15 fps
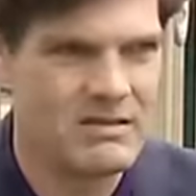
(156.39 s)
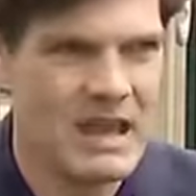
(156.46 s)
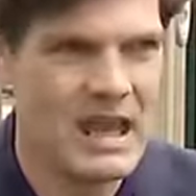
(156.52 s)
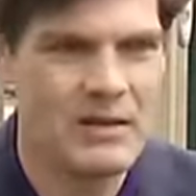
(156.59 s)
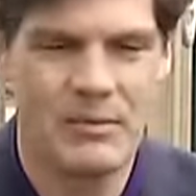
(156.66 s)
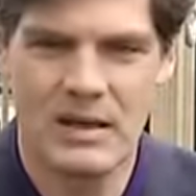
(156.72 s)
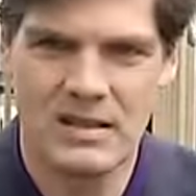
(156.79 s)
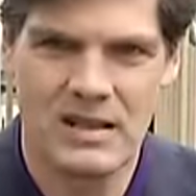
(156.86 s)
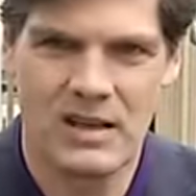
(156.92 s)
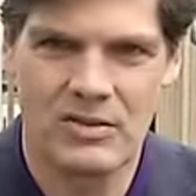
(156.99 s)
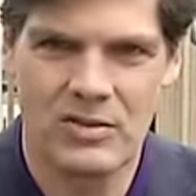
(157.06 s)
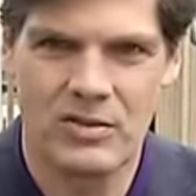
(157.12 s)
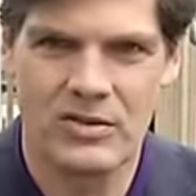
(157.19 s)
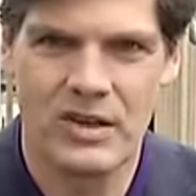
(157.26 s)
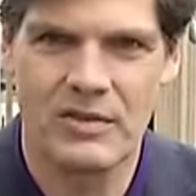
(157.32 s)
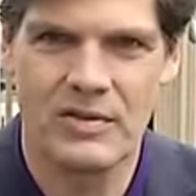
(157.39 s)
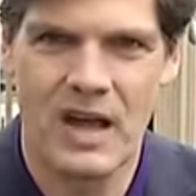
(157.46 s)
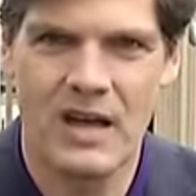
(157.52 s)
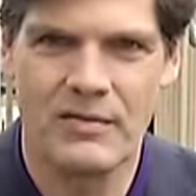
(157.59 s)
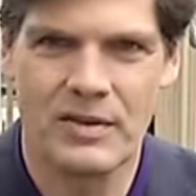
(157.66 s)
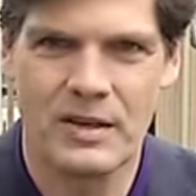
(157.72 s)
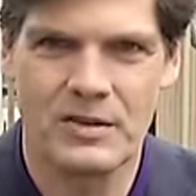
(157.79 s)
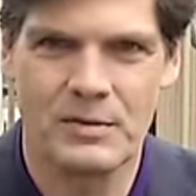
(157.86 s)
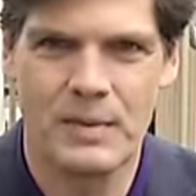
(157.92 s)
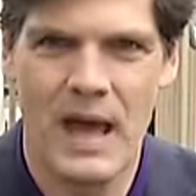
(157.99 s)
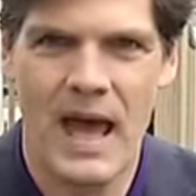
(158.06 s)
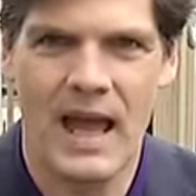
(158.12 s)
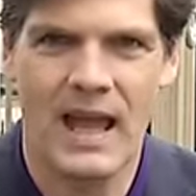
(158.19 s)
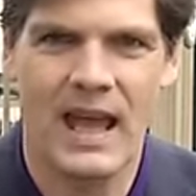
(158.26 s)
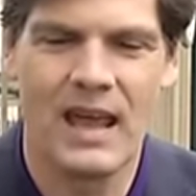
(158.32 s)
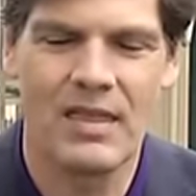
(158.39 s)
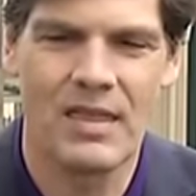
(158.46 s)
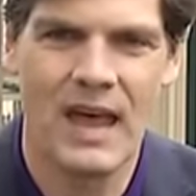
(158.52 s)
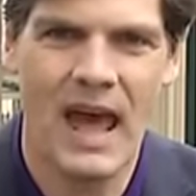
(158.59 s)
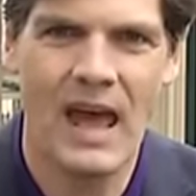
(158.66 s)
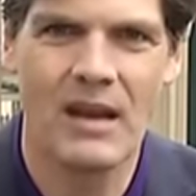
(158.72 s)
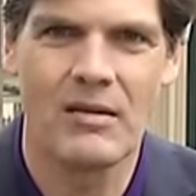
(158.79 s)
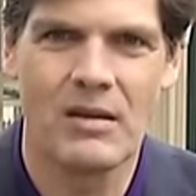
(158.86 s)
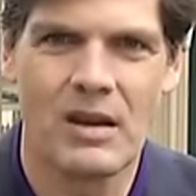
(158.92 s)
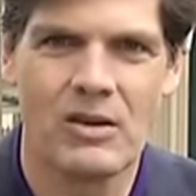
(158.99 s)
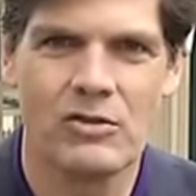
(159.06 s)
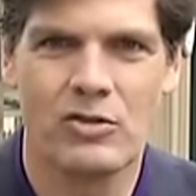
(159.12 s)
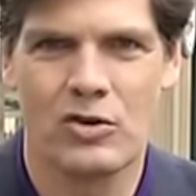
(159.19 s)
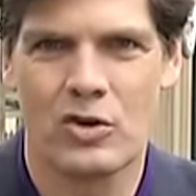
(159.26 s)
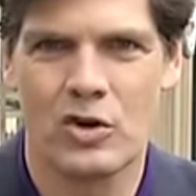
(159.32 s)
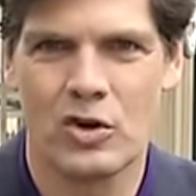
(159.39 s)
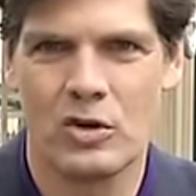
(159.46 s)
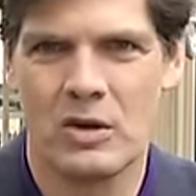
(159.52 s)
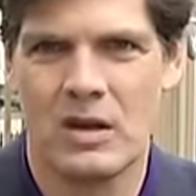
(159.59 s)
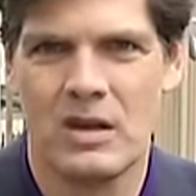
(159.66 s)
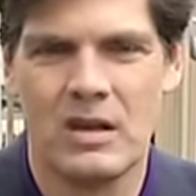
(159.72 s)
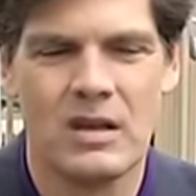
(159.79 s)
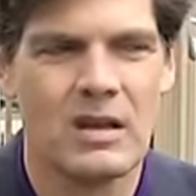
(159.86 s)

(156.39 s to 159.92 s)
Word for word: gained my sexual self-confidence back, and that in turn